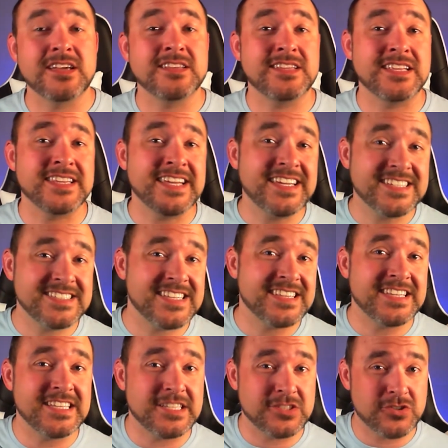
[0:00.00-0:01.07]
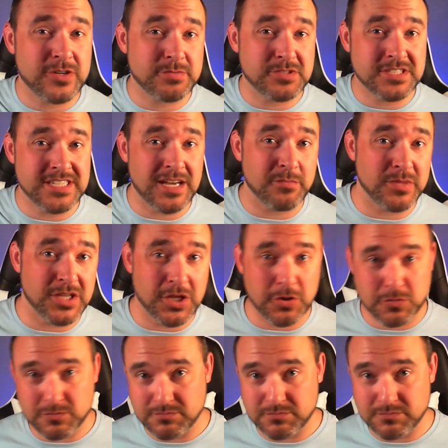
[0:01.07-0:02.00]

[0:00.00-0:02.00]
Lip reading: The link is in the description down below.